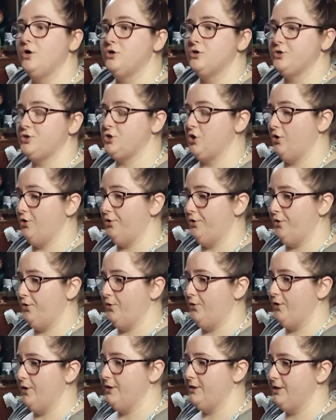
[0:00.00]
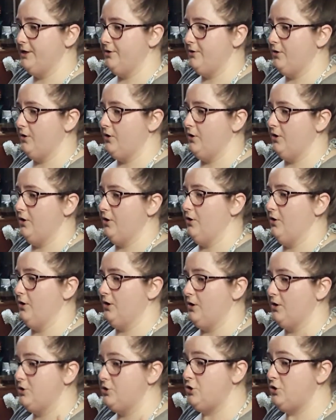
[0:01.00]
So there
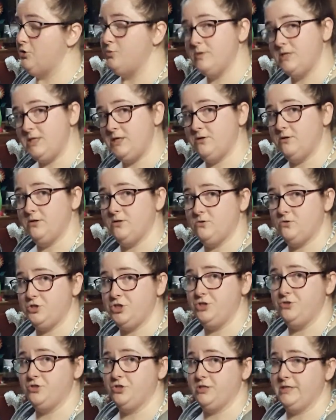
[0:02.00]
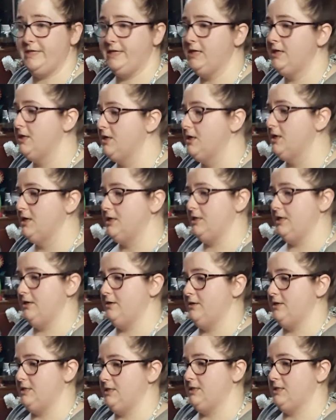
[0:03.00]
are 2 materials usually.
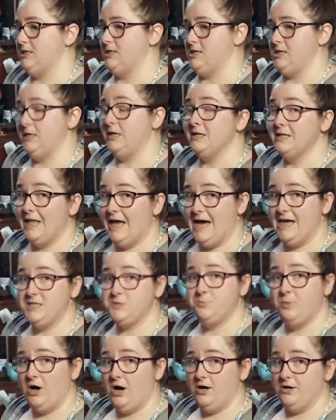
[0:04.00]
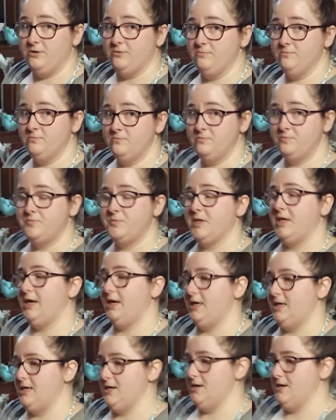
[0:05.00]
There is the glass bottom
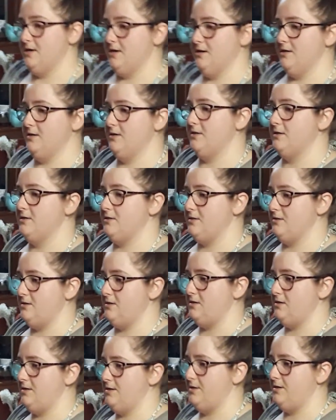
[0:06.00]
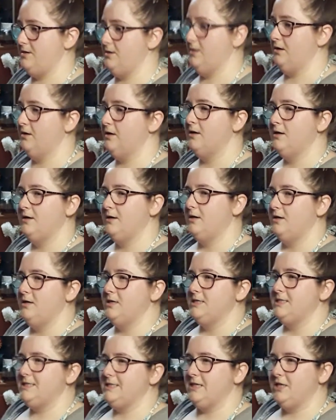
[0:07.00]
and the
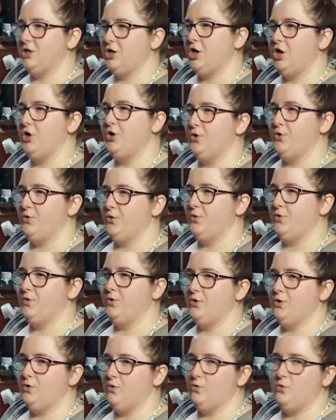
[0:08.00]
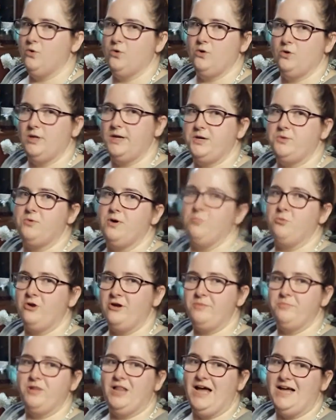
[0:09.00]
silicone or like
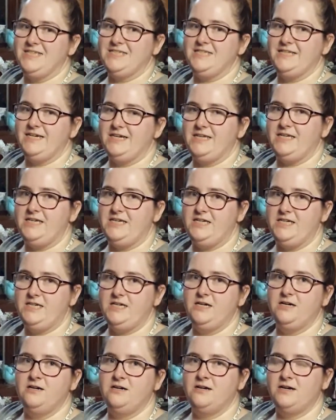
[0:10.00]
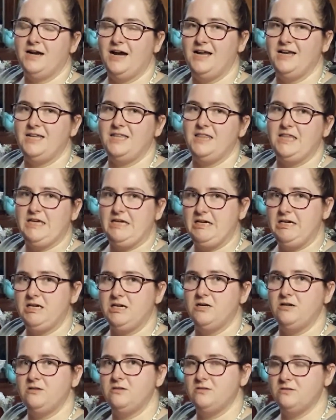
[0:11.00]
rubbery plasticky kind of
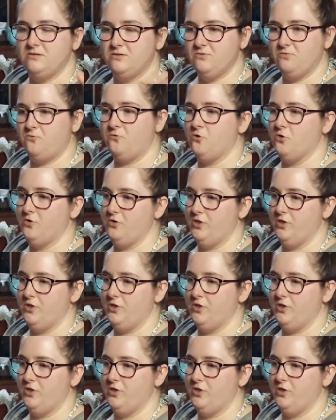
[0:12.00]
thing for